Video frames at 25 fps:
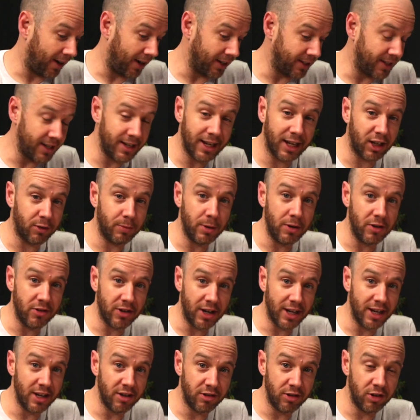I didn't experience
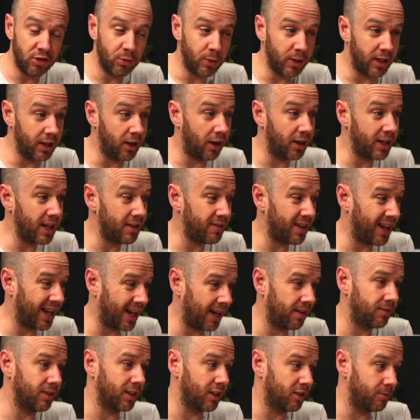any issues with it. I never
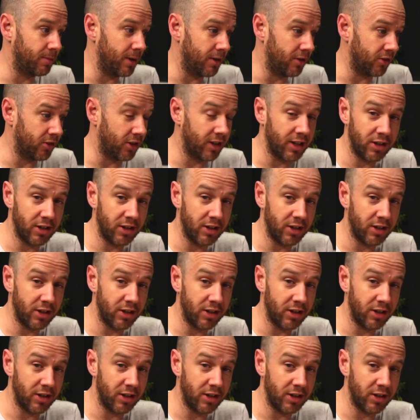have experienced